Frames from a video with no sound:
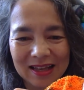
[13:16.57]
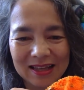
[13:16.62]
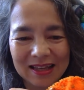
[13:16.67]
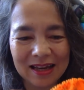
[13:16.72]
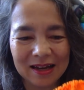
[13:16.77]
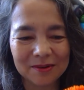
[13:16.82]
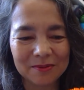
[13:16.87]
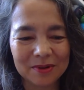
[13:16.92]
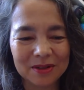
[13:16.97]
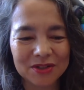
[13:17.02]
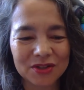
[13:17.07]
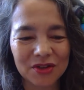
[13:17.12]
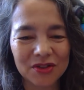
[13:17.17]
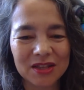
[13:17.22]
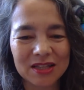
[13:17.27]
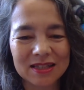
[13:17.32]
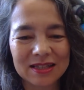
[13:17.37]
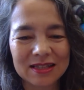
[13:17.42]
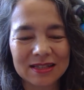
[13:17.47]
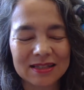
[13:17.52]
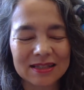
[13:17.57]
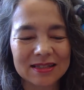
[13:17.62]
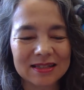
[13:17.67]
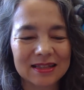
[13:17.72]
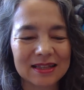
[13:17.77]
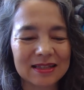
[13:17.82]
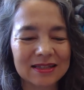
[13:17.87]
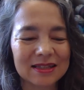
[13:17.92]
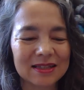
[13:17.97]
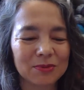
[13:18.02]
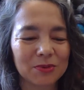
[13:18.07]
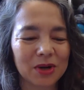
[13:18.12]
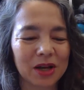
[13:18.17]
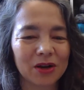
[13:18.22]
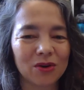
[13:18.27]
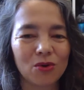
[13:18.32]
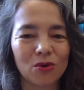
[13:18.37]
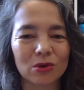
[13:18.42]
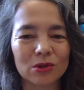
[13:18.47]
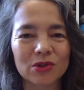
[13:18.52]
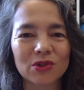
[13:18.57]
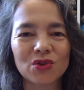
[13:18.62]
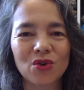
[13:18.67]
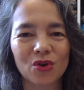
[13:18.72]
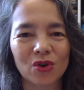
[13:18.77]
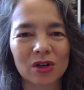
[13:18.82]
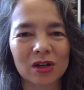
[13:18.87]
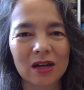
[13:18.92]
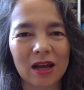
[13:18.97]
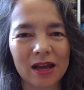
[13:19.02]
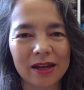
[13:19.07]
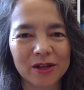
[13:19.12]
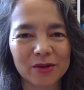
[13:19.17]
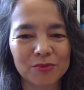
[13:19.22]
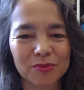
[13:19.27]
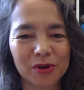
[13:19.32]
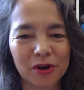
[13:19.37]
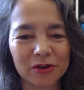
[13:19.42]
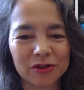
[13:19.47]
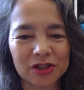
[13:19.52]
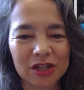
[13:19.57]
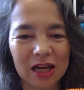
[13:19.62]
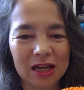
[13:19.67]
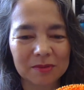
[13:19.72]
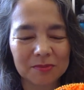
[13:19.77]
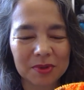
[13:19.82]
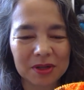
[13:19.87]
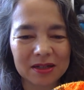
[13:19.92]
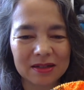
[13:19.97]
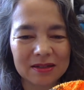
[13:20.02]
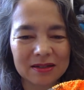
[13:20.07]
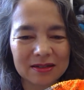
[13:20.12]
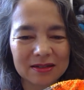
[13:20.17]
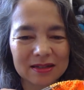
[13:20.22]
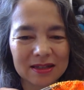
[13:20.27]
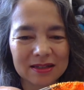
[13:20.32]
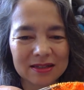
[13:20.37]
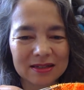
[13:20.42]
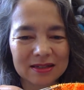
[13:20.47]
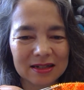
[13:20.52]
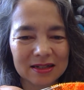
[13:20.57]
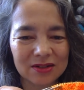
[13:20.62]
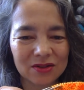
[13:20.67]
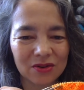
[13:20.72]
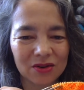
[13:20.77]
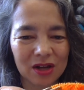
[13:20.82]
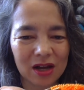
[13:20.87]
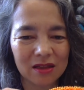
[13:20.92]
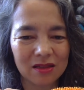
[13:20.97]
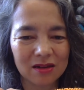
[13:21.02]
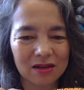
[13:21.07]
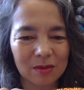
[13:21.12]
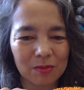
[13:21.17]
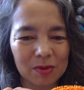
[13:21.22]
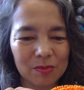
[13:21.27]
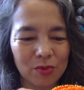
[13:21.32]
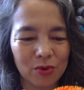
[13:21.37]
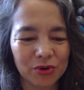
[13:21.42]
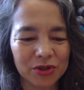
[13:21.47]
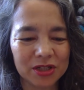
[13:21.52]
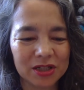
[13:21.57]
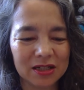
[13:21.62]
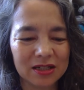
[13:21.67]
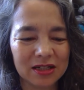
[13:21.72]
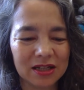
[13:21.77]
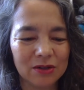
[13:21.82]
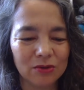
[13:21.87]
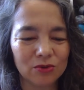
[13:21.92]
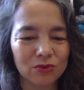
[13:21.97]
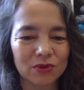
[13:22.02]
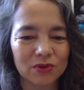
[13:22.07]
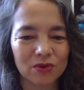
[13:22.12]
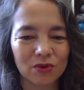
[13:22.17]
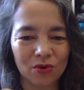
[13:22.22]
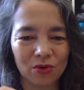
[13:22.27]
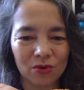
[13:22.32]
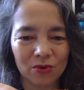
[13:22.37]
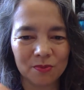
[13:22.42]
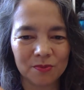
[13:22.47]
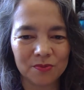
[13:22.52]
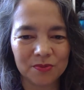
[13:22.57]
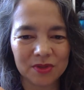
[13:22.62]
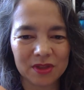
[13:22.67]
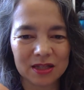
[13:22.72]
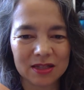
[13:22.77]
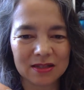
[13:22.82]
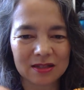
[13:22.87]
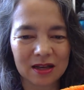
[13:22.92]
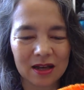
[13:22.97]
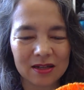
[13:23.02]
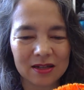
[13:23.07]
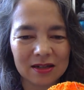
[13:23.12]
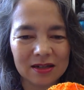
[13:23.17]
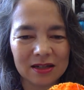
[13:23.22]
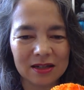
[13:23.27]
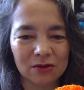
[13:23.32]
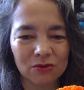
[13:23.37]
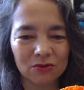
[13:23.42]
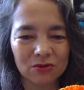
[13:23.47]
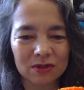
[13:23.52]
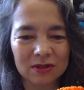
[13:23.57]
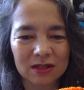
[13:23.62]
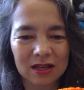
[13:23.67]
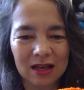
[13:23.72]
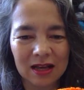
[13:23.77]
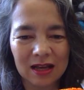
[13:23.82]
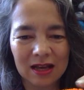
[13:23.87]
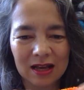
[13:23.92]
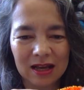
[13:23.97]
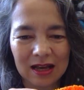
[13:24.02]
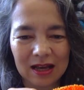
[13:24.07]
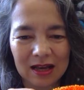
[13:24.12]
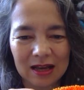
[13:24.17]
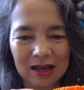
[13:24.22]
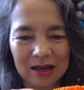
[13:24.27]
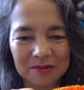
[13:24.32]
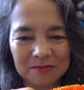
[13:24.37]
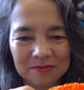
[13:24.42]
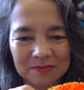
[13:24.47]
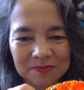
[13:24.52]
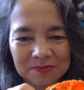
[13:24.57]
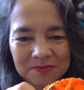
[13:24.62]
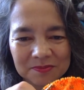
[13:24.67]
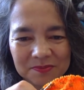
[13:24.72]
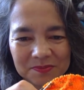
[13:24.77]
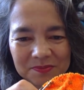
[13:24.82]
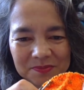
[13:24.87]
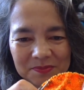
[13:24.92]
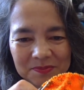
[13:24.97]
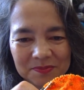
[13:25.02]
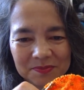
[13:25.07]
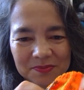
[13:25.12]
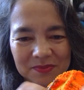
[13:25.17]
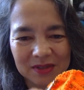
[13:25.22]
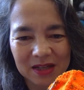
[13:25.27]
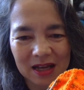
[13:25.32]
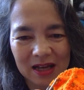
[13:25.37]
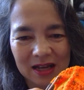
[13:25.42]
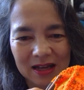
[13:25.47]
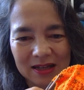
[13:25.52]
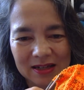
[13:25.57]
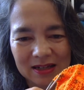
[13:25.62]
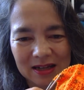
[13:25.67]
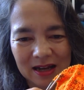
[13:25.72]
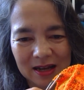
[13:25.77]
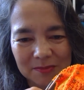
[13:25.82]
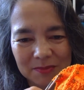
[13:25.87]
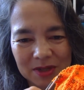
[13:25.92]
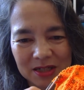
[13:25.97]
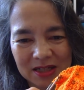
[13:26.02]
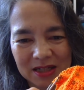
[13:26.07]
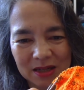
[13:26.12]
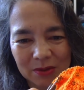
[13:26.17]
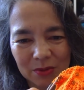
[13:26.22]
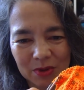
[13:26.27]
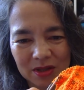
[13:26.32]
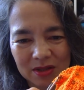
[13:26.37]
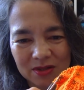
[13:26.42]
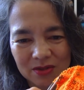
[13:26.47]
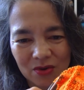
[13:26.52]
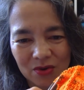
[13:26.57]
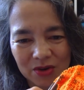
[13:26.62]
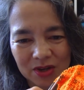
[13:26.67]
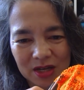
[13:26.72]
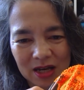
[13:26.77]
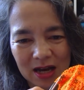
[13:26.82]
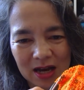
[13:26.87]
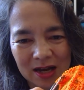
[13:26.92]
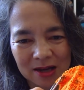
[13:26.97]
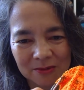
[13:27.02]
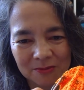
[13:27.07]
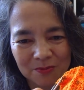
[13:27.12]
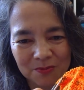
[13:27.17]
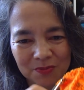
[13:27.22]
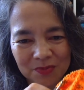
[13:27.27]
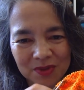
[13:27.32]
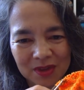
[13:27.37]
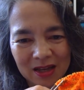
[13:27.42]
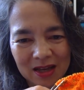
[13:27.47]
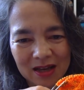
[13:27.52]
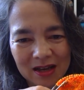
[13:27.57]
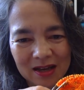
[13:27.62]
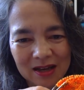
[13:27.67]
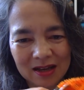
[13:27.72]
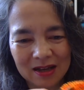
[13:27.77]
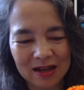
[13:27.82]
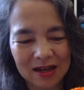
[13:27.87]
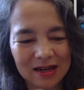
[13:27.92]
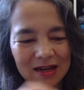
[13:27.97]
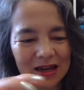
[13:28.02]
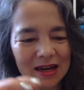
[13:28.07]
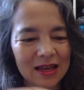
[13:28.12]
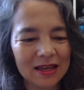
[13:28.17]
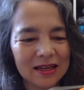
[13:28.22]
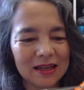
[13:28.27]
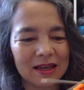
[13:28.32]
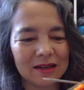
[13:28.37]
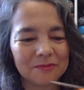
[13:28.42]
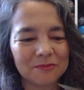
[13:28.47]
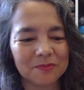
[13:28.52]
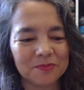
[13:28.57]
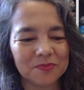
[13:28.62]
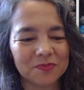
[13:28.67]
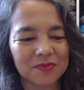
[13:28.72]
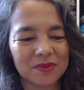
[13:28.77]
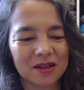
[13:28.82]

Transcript: Yeah, and so this is what I call sock-like project, because it's knit on either double-pointed needles or these kind of needles. And I'm knitting with sock yarn, and I like it.